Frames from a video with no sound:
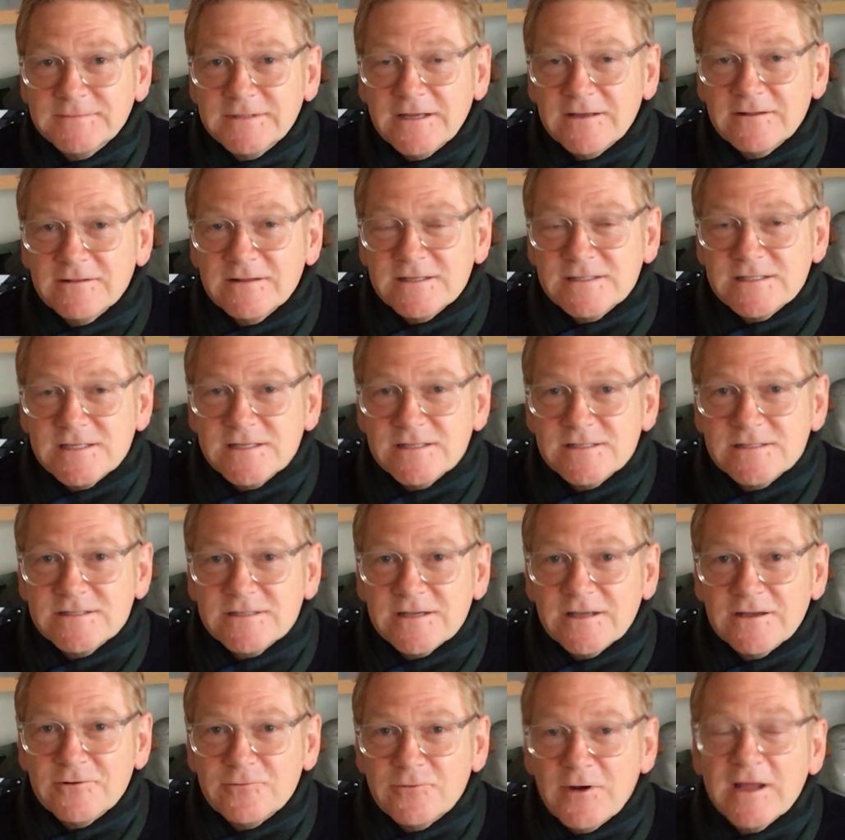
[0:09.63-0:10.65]
Now this is
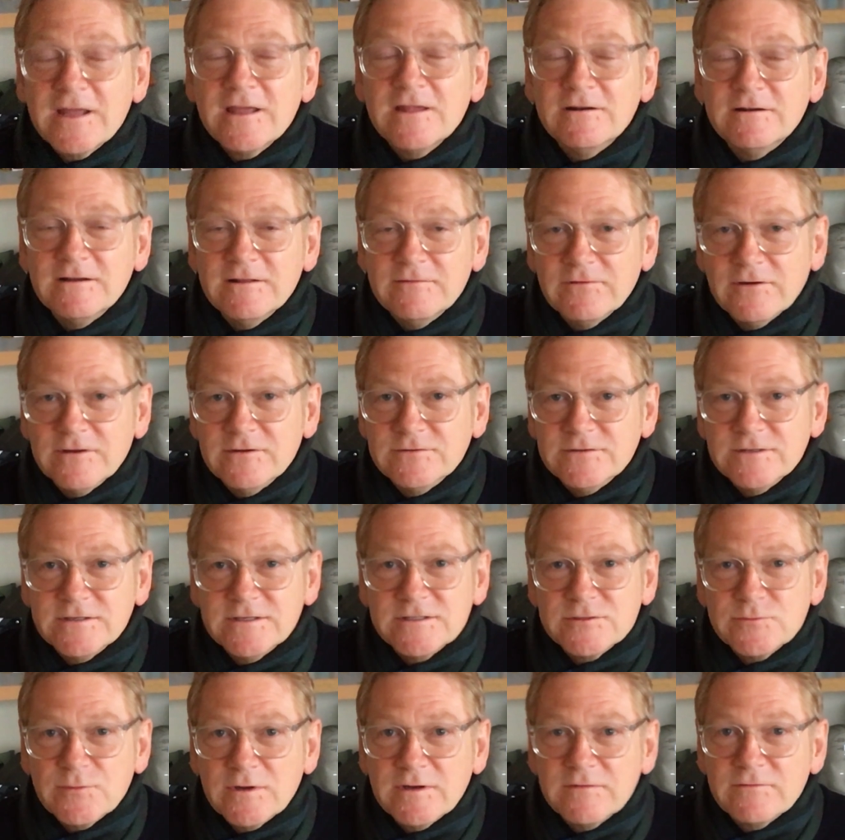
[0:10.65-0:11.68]
uh, regularly voted
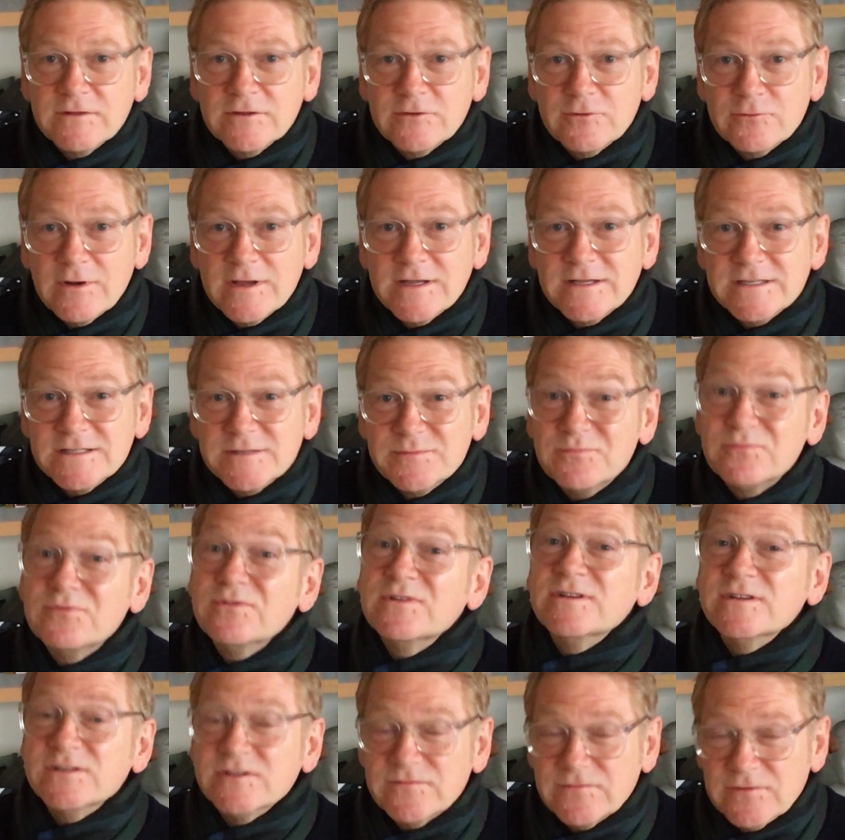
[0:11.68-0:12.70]
as one of the greatest
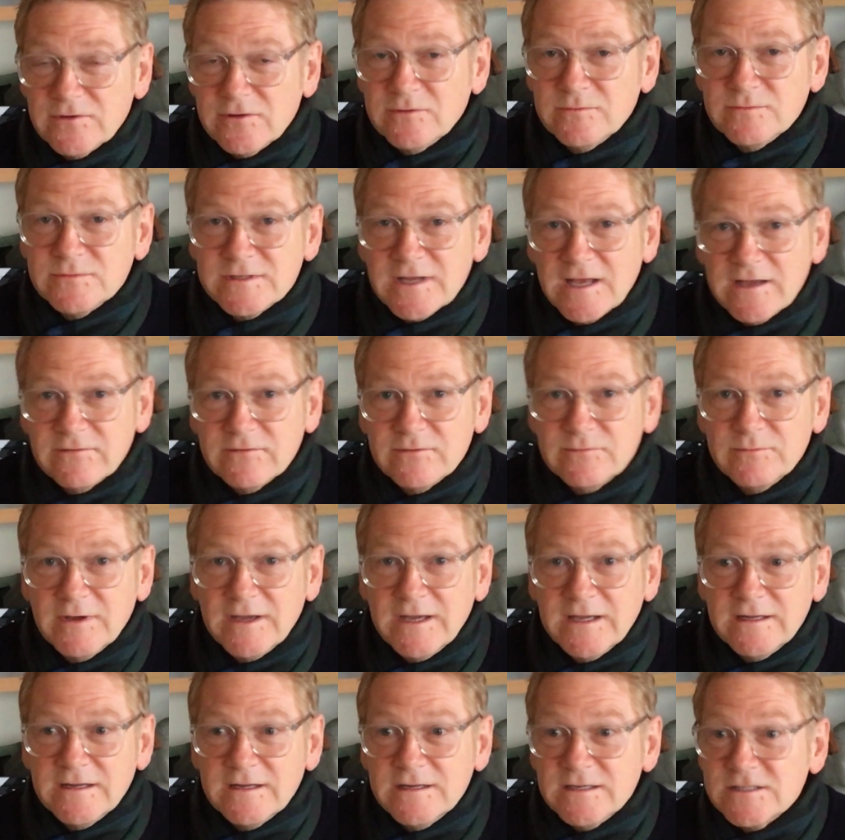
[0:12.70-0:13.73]
British films ever
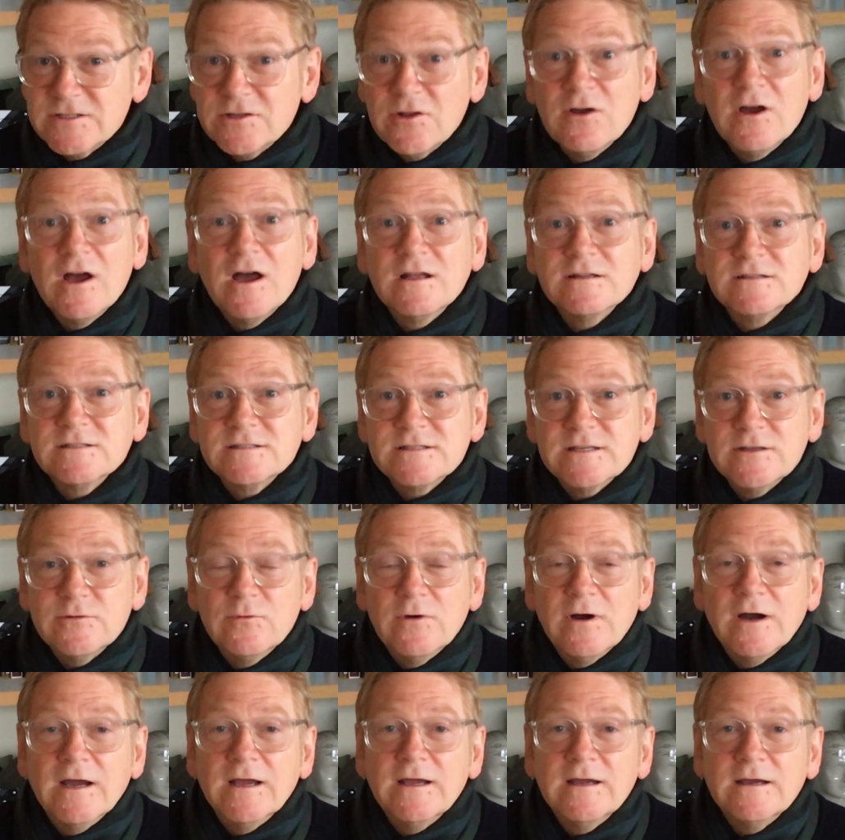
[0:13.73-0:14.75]
made, and it's not hard to see
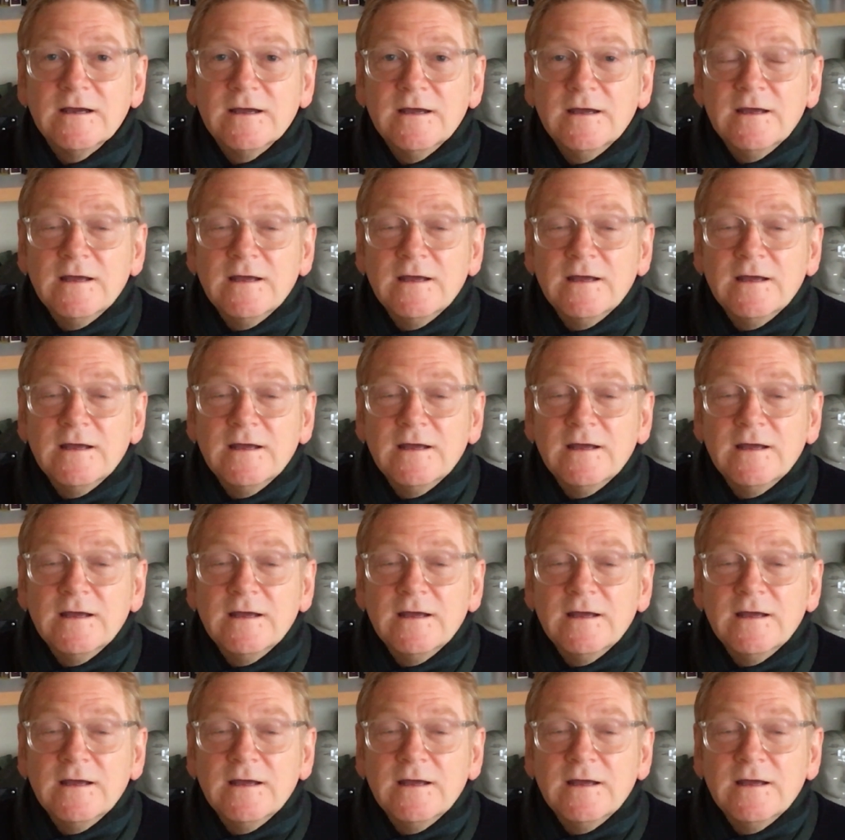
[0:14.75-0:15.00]
why,